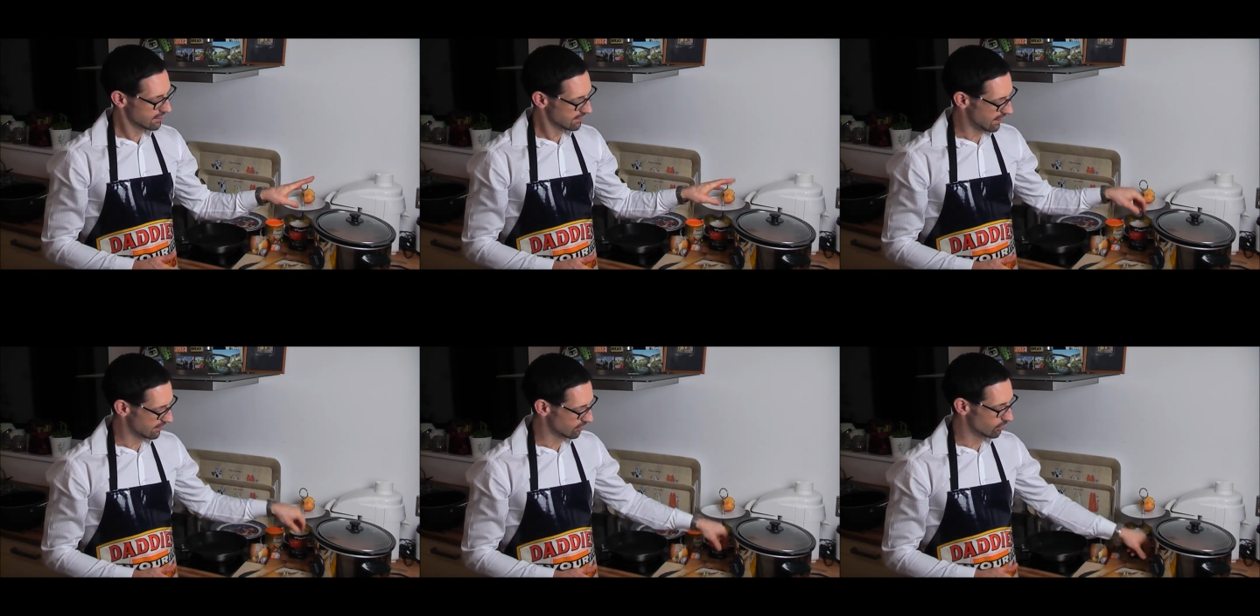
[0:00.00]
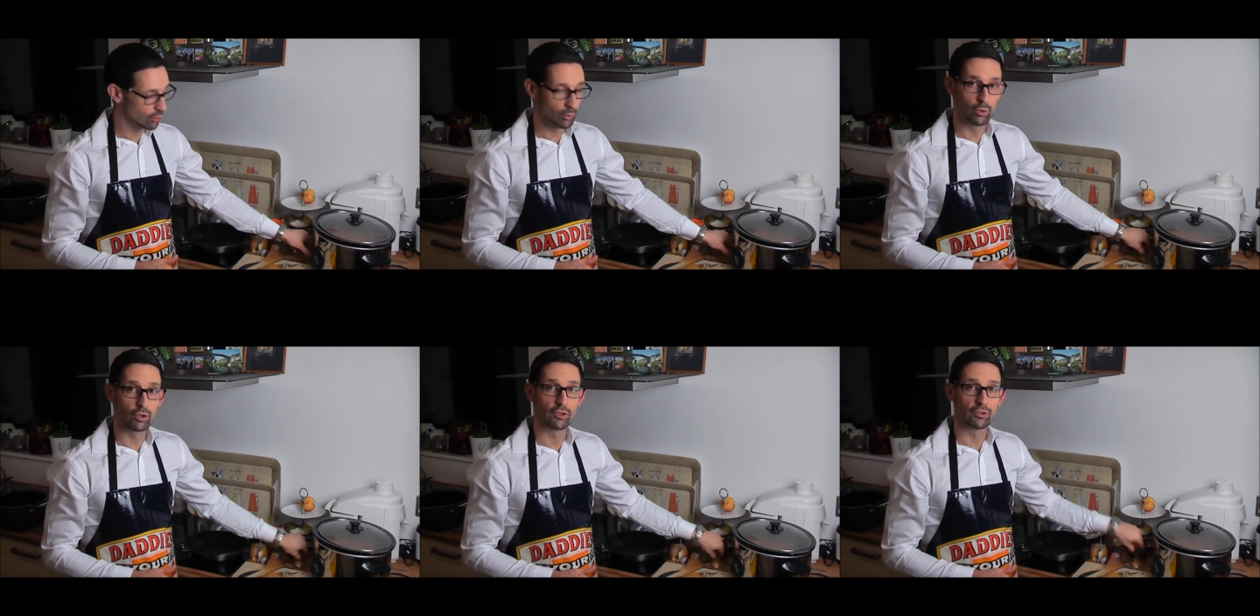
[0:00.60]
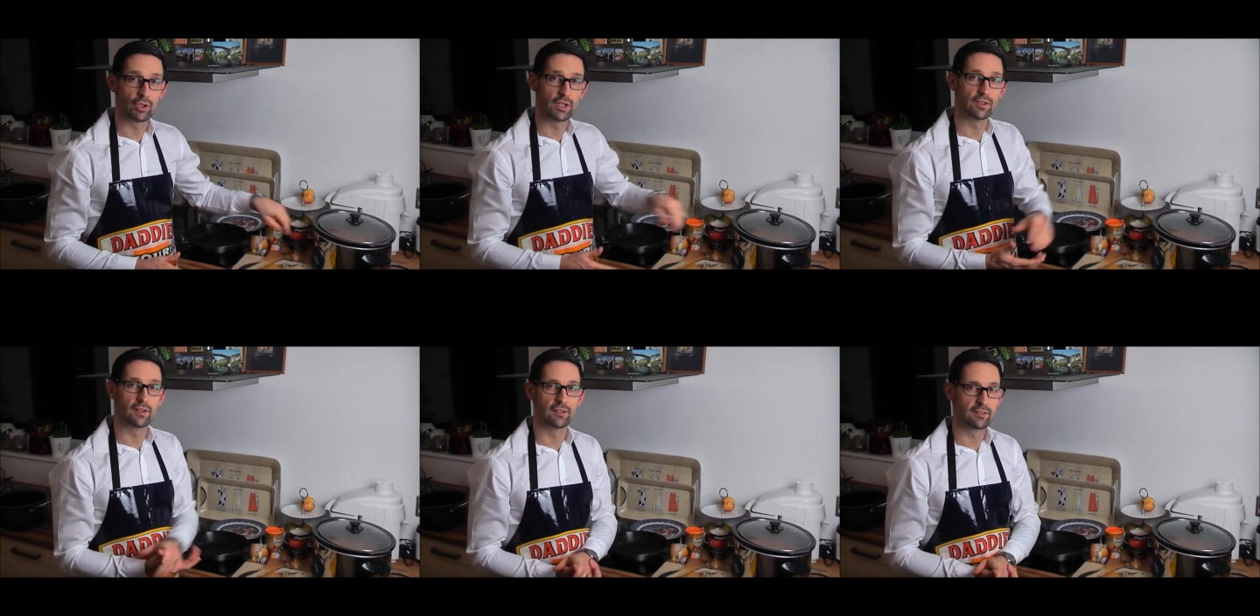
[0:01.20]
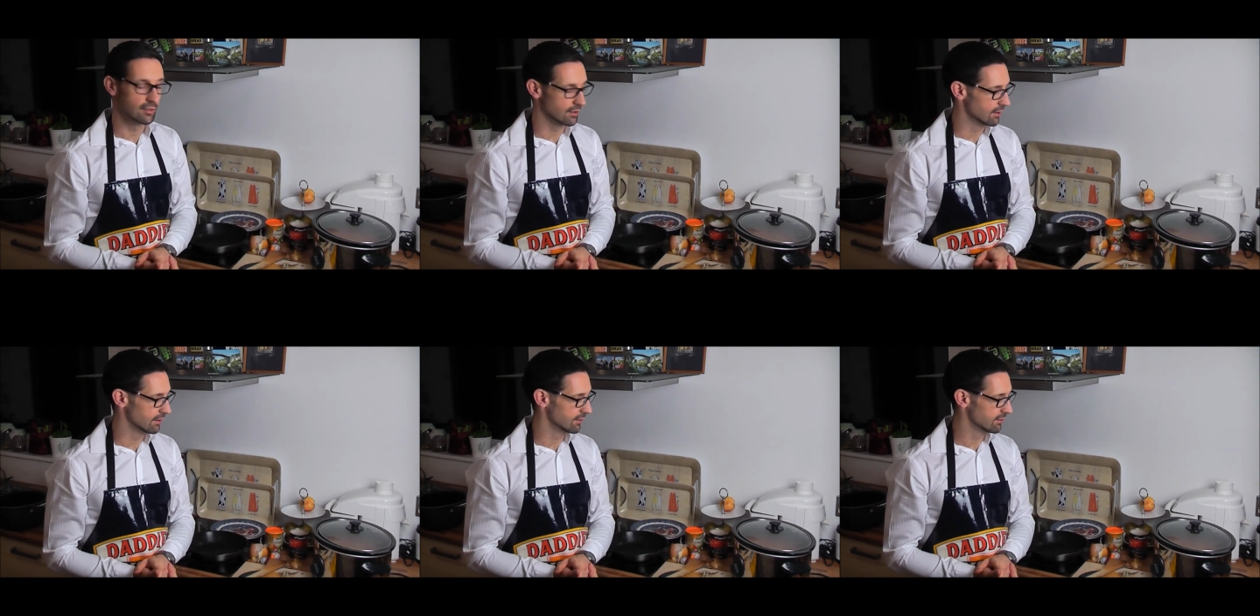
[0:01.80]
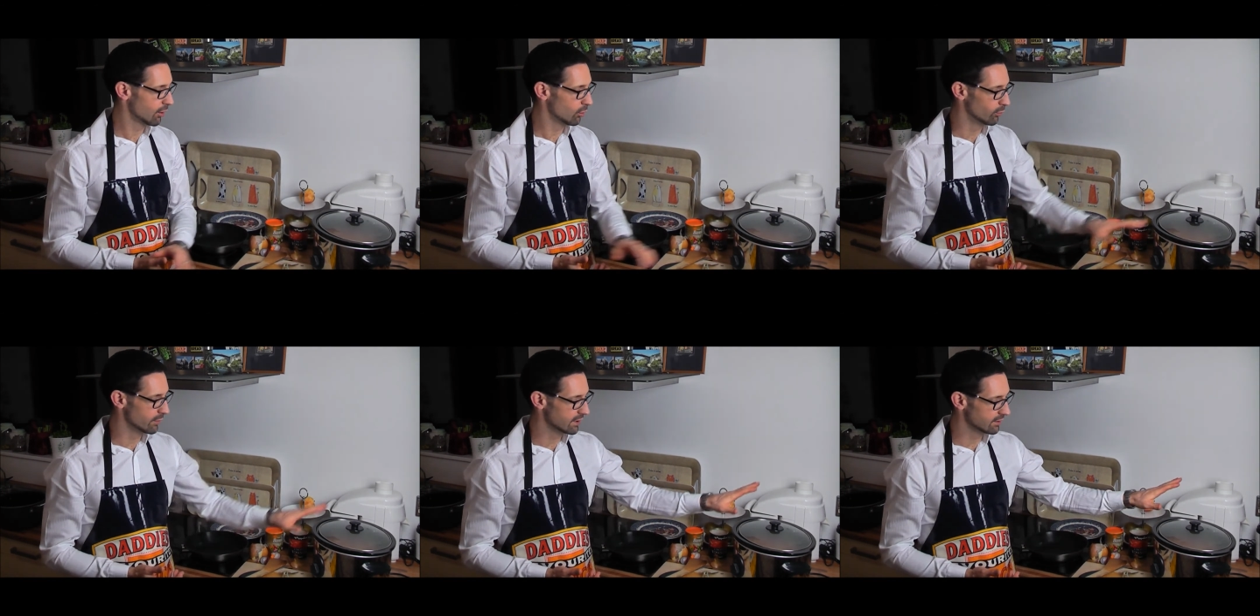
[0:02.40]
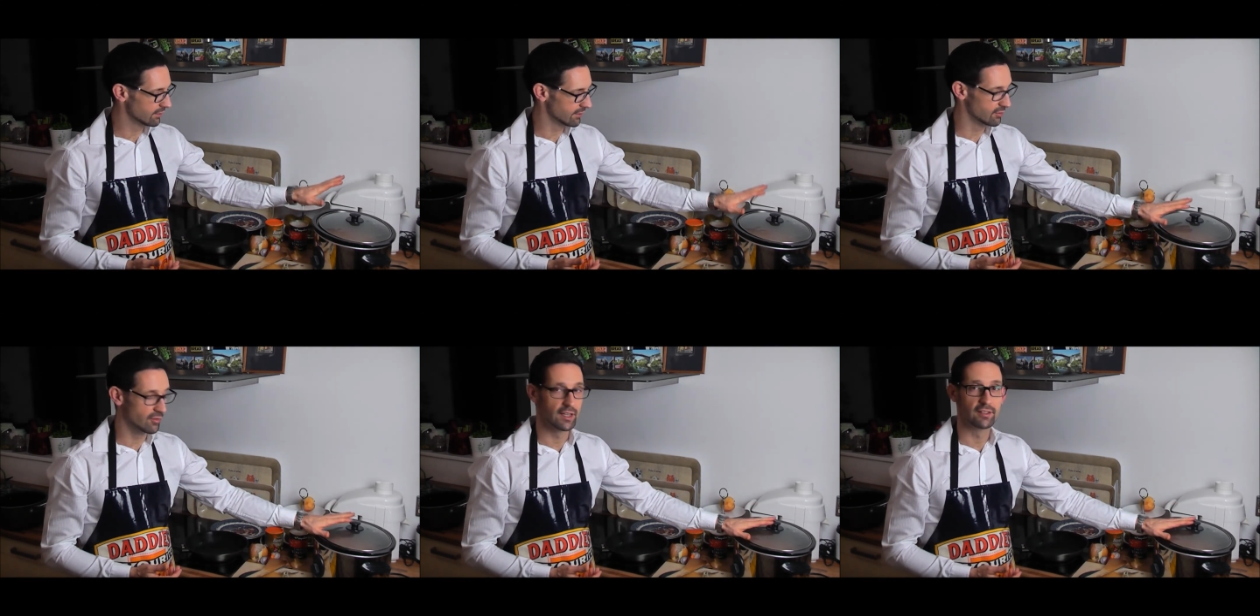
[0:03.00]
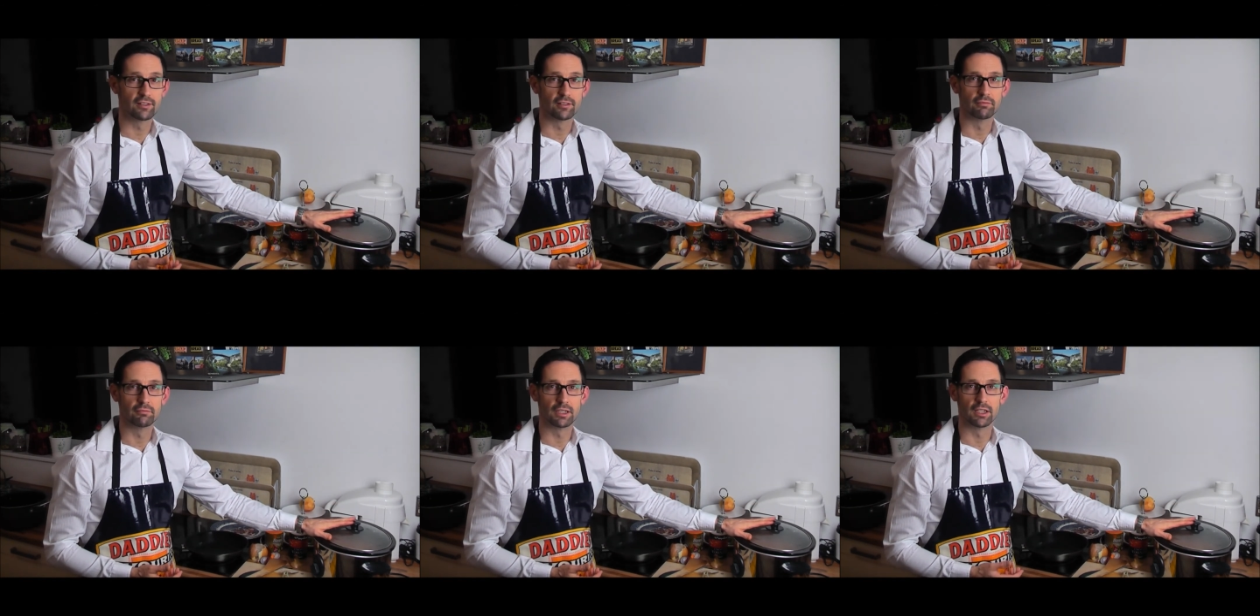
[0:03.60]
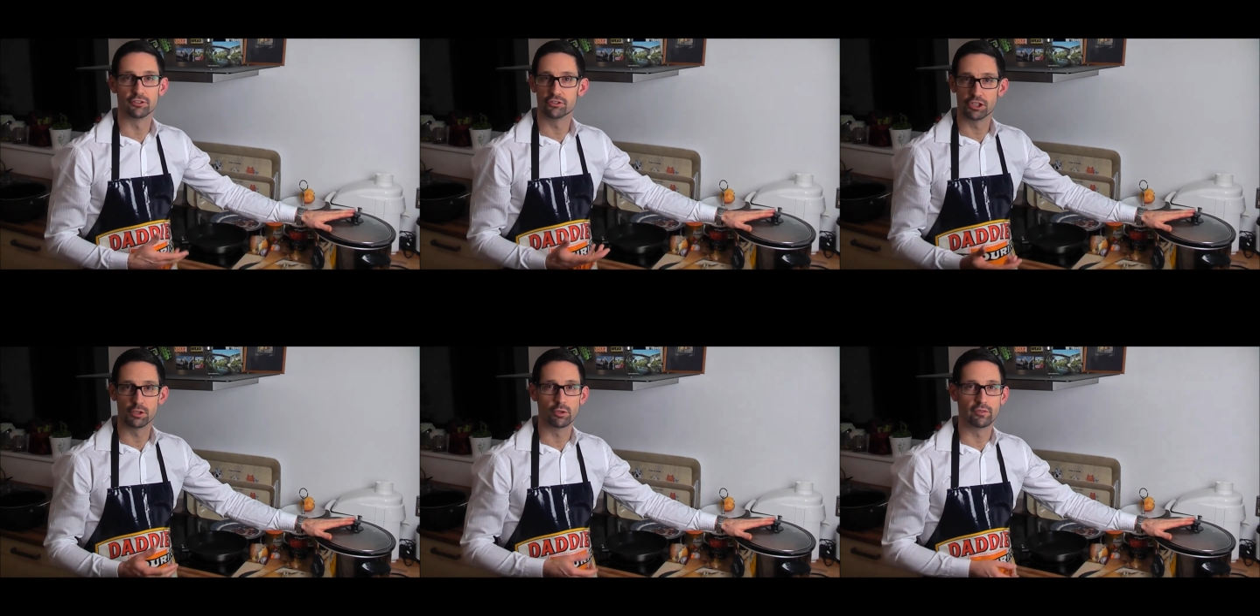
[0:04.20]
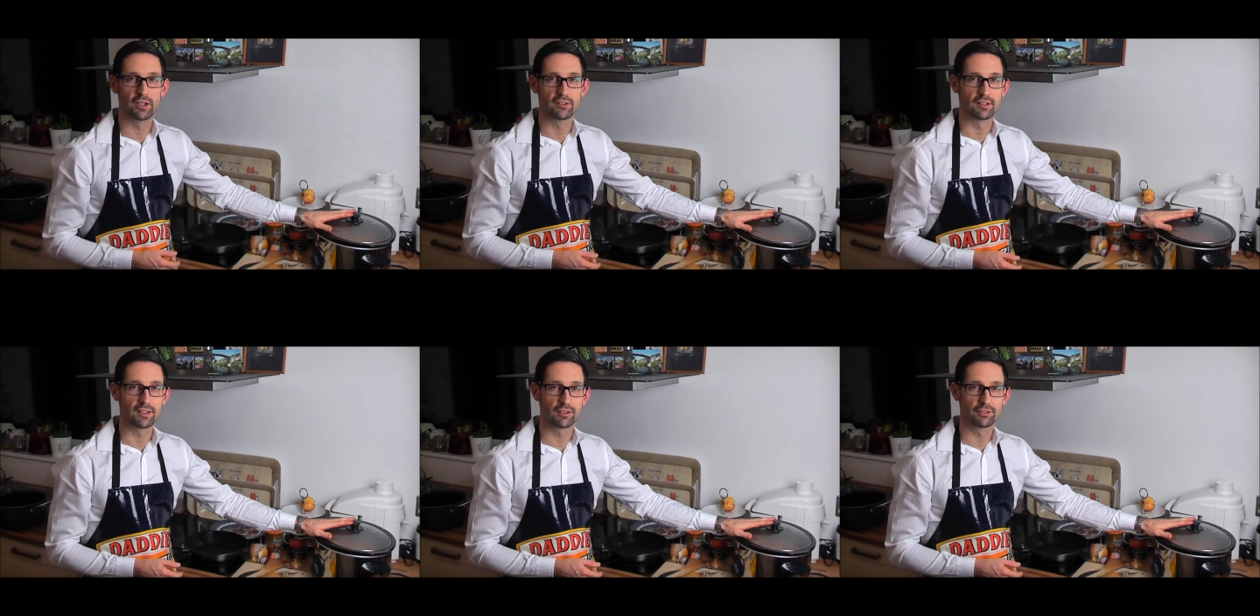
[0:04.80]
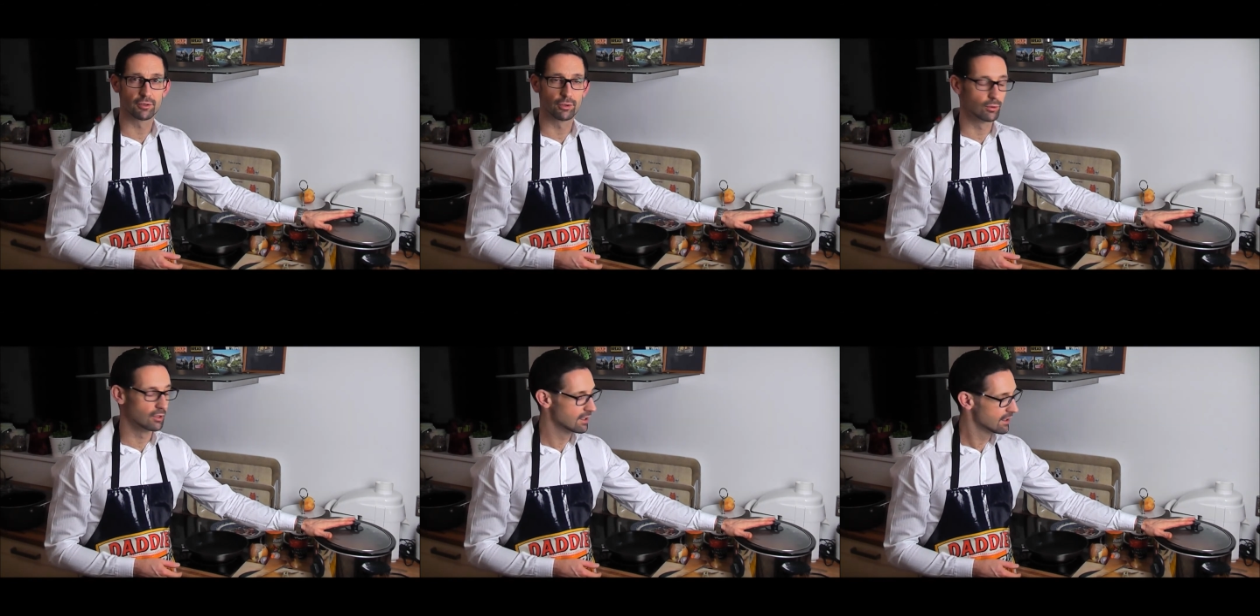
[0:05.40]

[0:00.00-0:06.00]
That's all the work that's gone into this this whole meal, this venison stew or venison casserole.